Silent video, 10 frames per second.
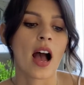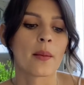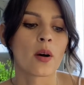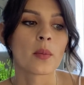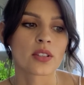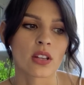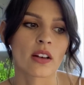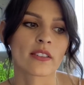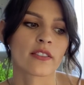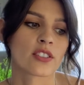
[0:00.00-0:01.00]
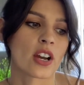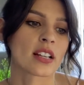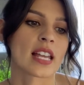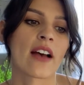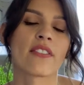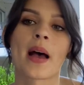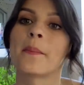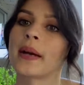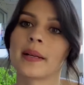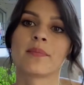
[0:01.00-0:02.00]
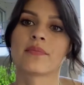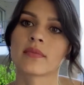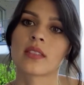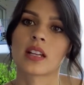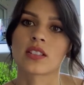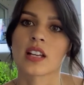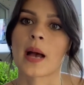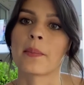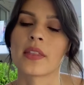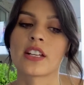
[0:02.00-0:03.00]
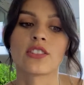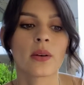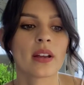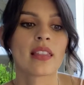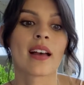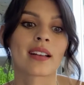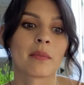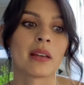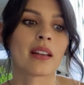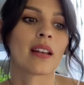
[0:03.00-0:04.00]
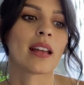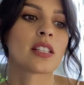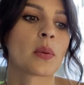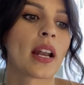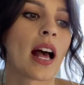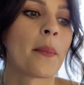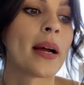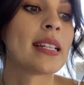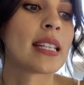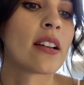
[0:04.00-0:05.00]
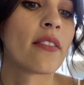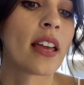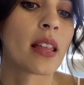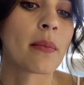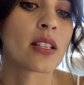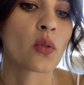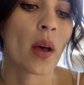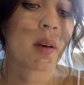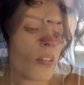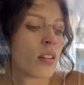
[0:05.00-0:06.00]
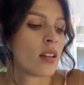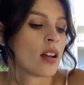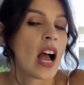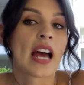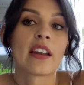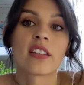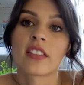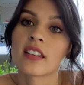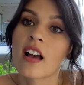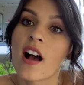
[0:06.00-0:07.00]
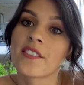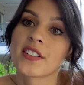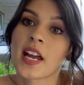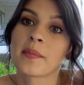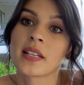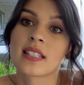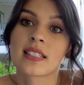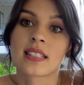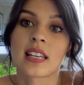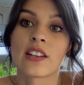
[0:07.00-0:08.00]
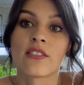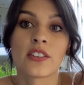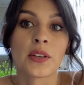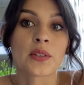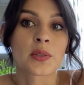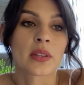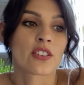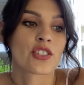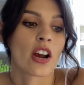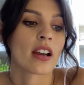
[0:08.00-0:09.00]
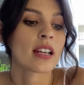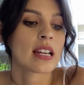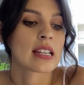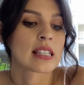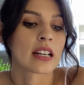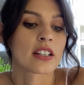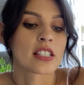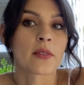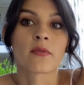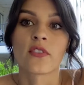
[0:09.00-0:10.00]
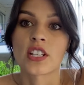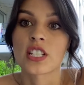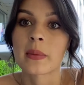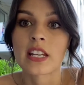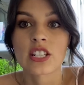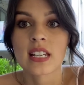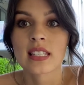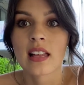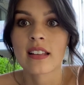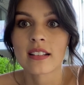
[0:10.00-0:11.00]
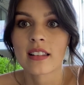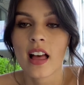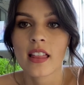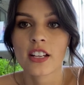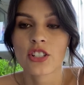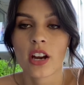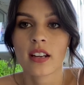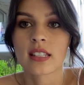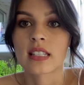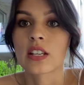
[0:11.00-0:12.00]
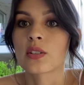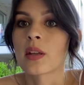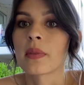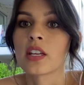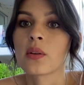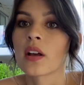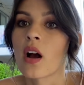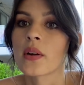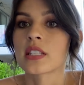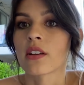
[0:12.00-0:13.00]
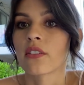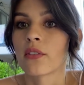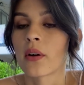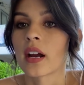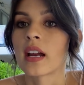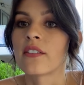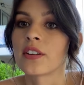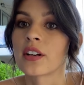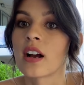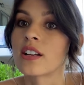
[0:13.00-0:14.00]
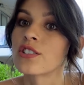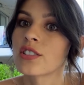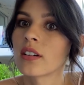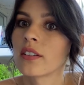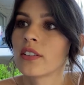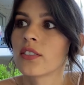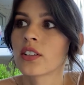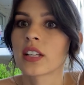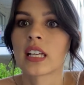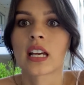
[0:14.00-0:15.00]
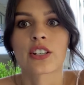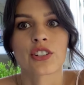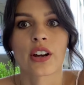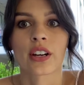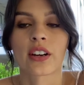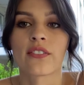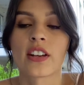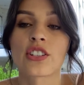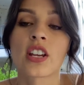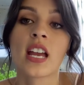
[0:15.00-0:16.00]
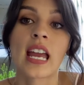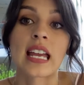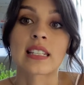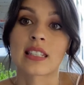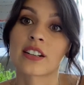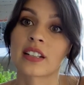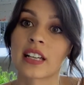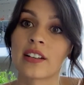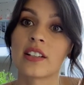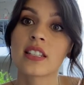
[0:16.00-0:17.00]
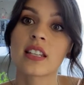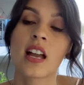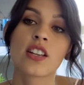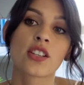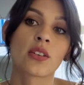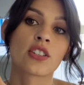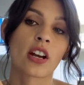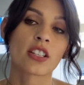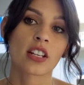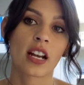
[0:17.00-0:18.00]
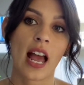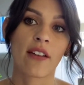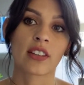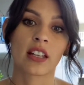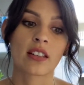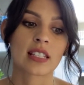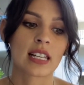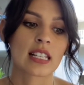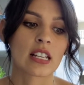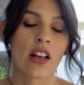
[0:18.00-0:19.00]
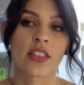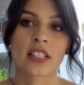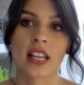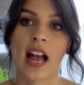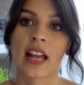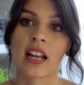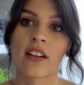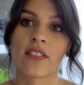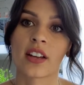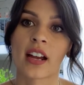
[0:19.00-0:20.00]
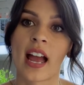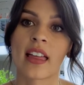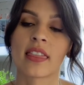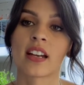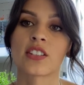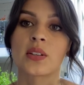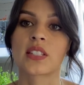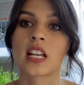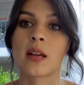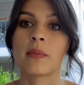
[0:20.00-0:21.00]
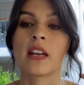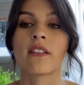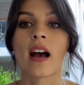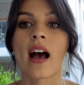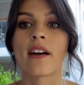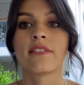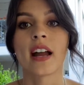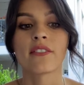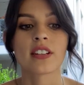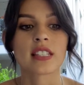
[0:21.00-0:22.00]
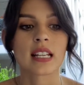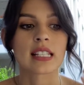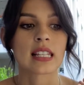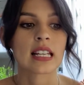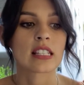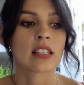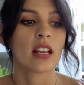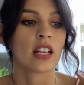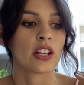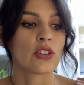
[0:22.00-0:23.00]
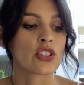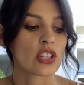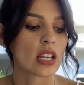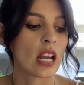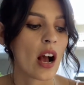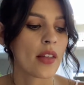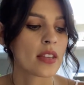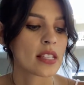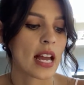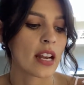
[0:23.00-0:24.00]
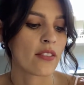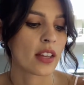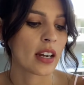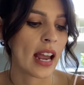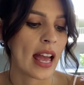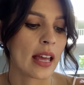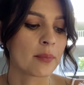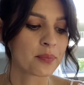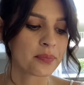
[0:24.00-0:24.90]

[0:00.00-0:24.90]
Almost all sharks have that, but there's a couple that don't, and that can be a nice way to help identify them as well. Another thing that oftentimes gets confused with a shark is there are some fish species that look a lot like sharks, and so something you can always look for if you're unsure if you're looking at a shark or a fish is their gills. So sharks are going to have gill slits on the side of their head there, so it's going to be 5 or 6 slits usually on the side of their head,